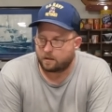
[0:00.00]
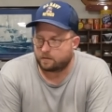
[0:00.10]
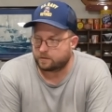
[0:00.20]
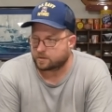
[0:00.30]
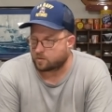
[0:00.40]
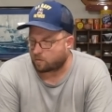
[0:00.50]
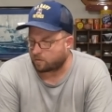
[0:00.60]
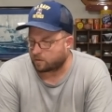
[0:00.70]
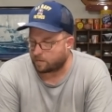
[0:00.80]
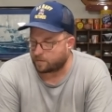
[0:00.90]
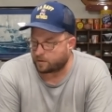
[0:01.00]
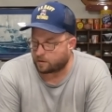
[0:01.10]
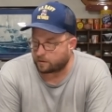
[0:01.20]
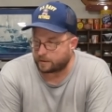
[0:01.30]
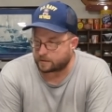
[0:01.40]
just a normal lumber
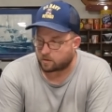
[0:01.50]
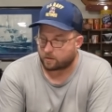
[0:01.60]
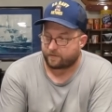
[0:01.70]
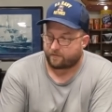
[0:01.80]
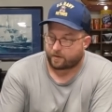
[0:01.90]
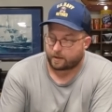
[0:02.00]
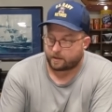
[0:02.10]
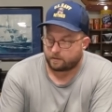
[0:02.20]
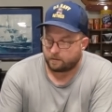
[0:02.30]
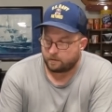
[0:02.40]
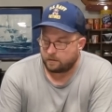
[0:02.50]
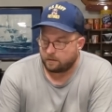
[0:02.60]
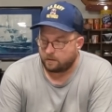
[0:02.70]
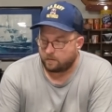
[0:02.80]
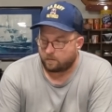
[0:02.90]
yard, it's hard to find
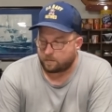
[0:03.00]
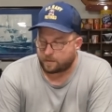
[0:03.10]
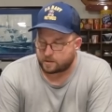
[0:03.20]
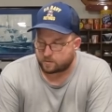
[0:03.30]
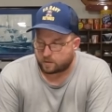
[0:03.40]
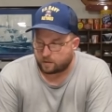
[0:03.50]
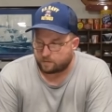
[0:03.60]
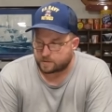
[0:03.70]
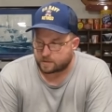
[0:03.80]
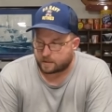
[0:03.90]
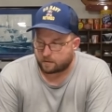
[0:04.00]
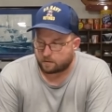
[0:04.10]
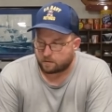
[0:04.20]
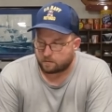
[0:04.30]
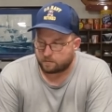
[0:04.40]
1x12s that
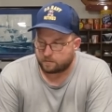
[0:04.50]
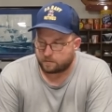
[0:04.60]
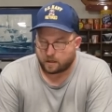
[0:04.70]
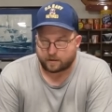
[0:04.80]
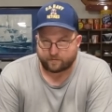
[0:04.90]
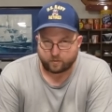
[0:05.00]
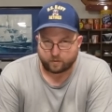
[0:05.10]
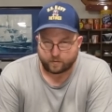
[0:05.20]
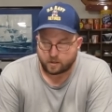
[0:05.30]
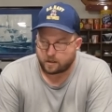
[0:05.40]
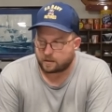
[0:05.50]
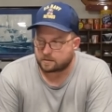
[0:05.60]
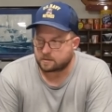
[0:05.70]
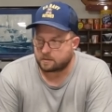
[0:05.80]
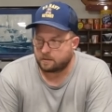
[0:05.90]
are not full of
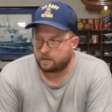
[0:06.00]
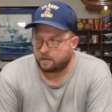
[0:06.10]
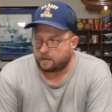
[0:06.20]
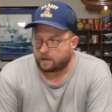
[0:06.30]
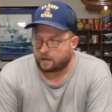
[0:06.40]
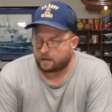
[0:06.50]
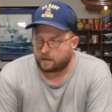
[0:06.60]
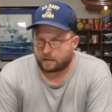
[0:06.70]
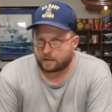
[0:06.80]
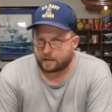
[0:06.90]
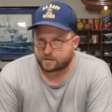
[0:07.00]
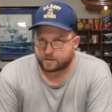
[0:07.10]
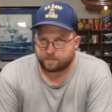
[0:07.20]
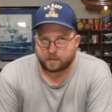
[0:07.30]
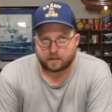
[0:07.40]
knots. And I
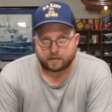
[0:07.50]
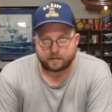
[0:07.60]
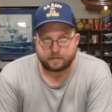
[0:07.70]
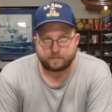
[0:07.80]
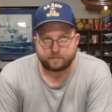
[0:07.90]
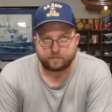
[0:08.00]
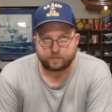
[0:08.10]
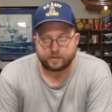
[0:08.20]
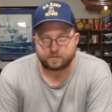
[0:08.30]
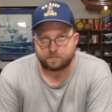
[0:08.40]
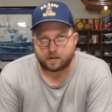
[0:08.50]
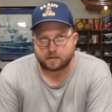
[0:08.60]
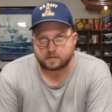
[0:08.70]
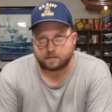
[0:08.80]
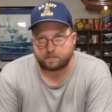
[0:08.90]
actually bought, for each
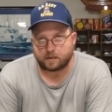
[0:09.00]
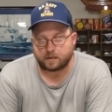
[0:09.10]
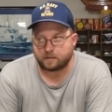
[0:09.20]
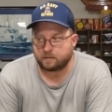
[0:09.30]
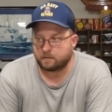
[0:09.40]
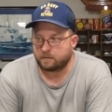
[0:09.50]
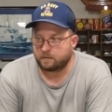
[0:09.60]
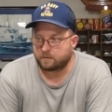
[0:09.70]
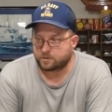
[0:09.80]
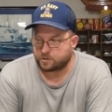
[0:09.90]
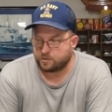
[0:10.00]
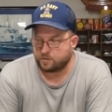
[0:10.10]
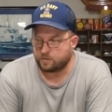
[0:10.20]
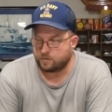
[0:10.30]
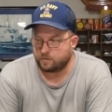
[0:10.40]
box I bought
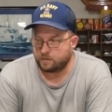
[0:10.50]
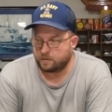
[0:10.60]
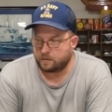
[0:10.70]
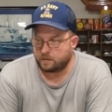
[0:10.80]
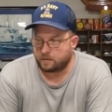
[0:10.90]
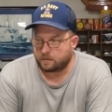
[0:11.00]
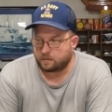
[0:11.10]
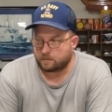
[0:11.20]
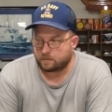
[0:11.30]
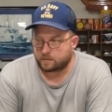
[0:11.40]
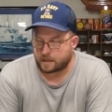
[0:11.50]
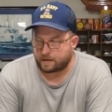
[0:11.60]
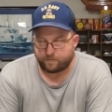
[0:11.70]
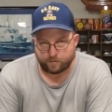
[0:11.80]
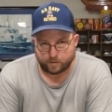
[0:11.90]
2
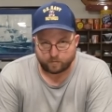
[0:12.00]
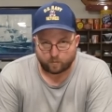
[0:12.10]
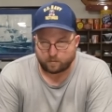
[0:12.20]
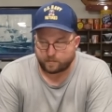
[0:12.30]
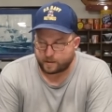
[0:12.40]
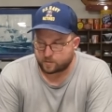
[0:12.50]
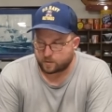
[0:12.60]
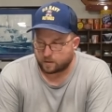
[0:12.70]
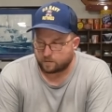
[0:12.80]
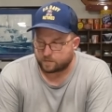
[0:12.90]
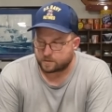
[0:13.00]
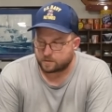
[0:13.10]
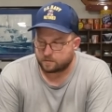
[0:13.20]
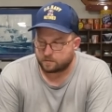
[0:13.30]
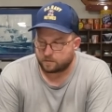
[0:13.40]
10-foot 1x12s,
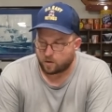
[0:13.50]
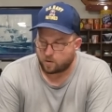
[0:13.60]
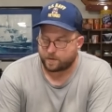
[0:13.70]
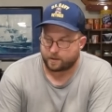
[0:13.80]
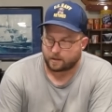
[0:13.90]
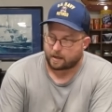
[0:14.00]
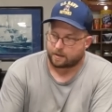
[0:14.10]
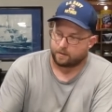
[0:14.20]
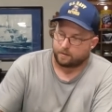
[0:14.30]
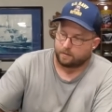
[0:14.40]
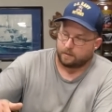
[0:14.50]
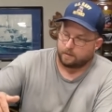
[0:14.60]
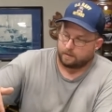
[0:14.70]
hoping I could